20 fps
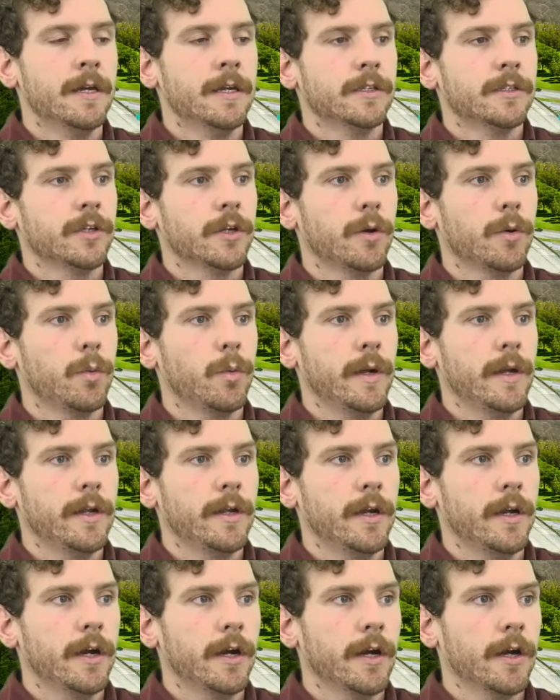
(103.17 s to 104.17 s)
So
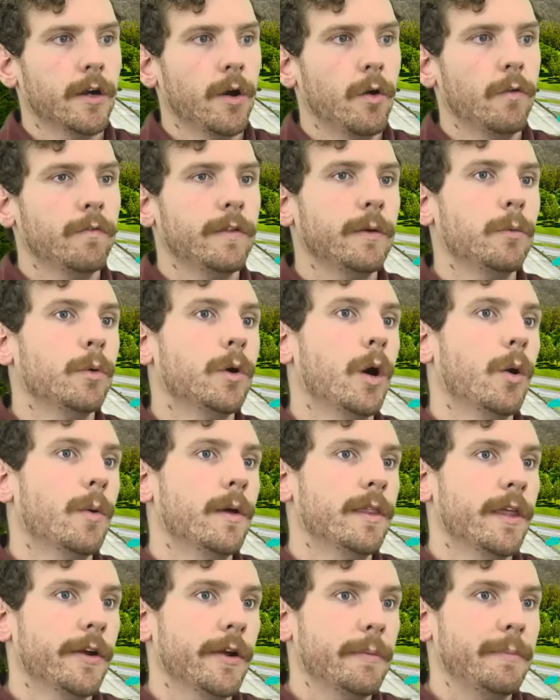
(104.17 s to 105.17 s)
we hopefully will go
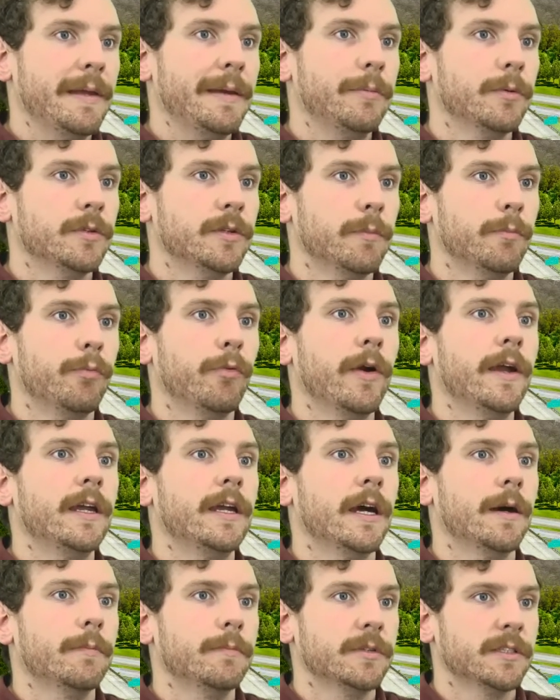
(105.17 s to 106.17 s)
in there and be able to
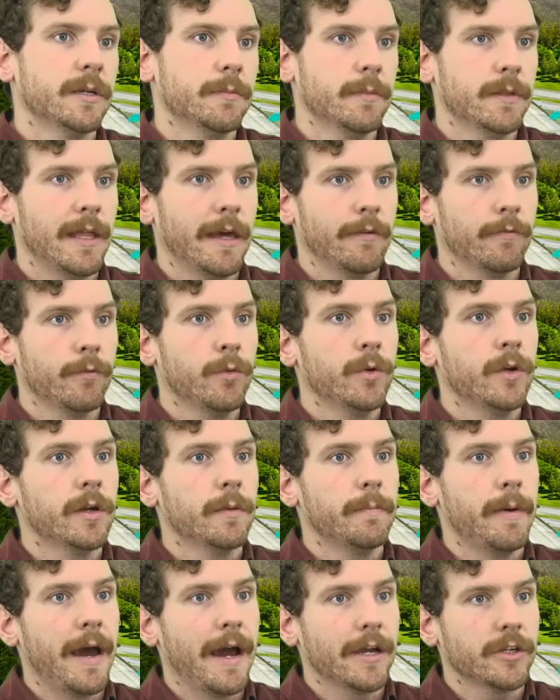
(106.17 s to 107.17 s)
break up some of that root
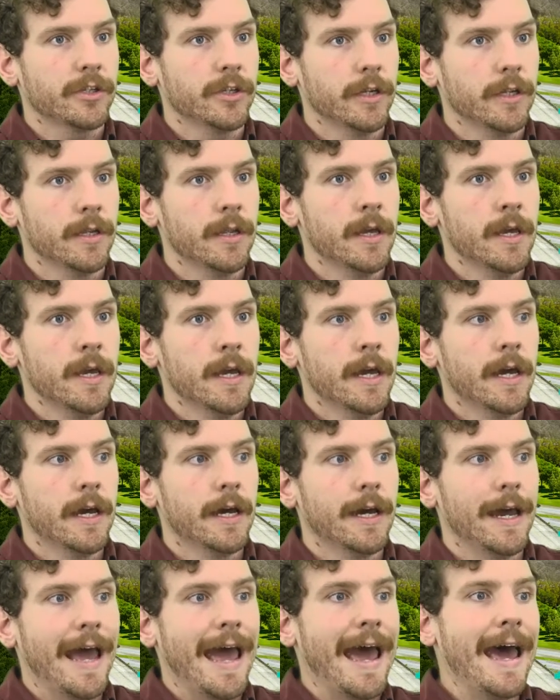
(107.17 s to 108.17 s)
compaction,
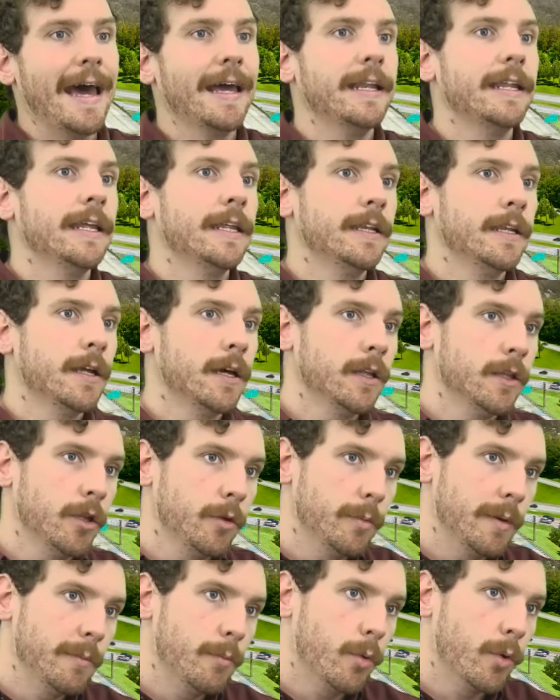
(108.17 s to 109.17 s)
add in a
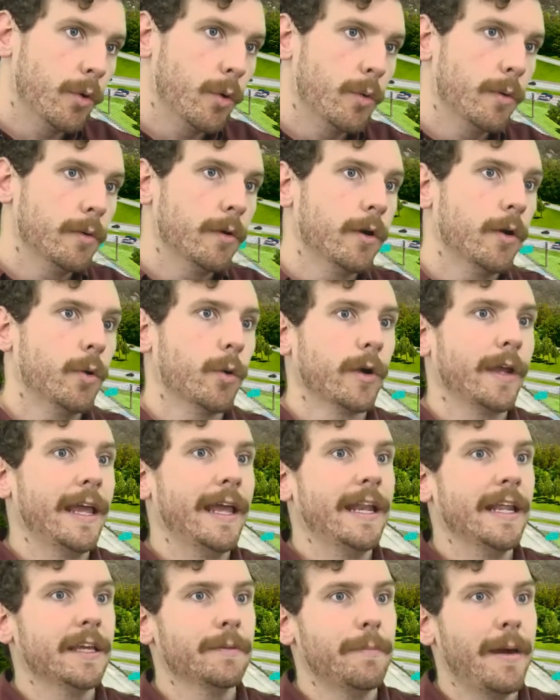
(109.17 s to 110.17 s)
little bit more
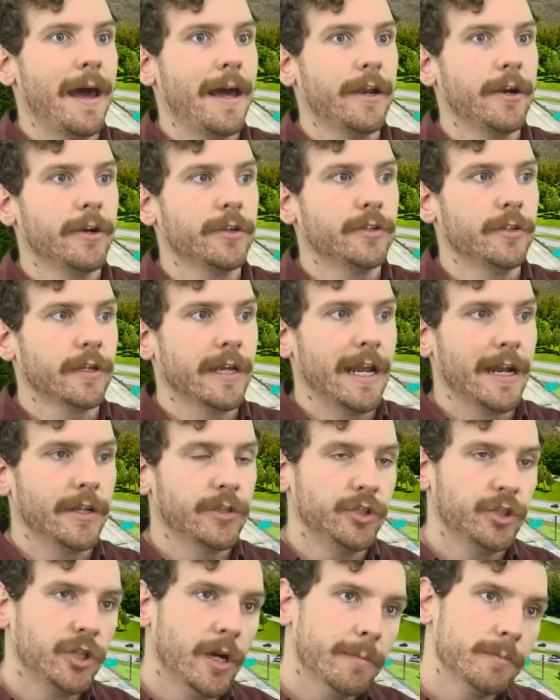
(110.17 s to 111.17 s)
organic matter to kind
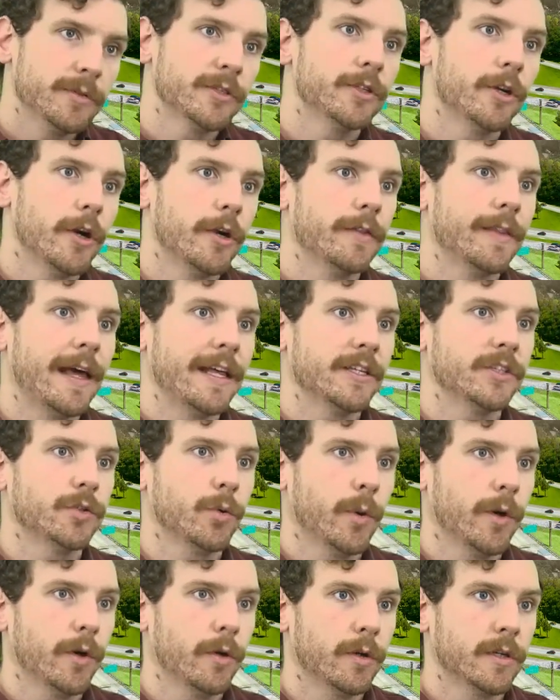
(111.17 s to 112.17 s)
of jumpstart that
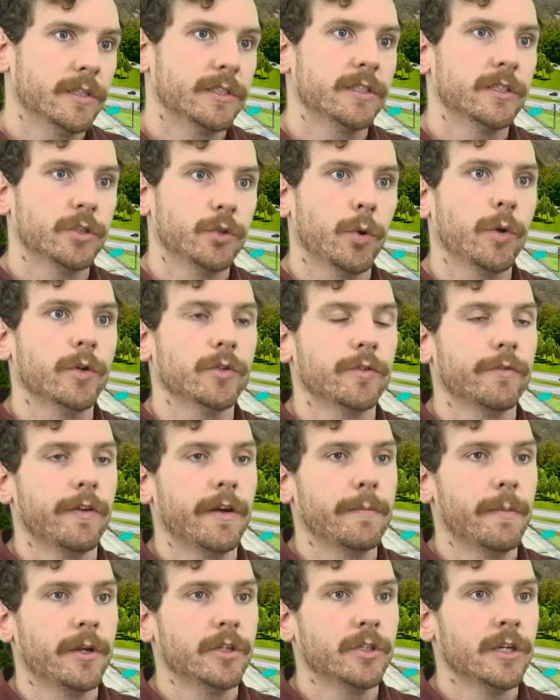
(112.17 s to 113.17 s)
soil, because soils are
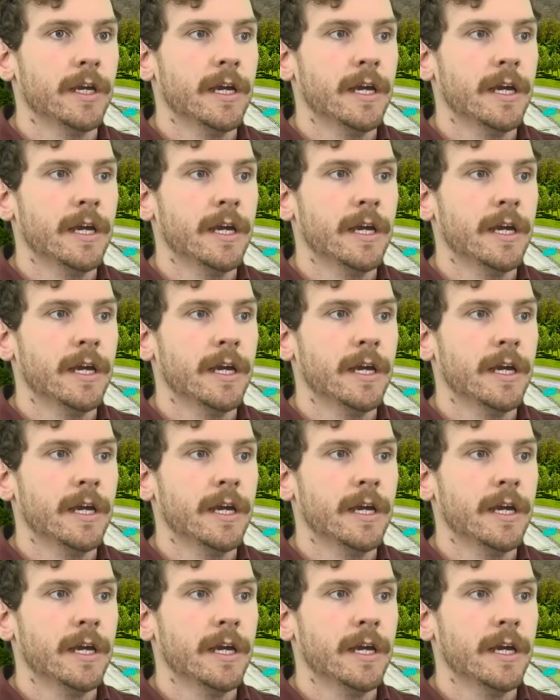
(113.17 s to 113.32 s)
very much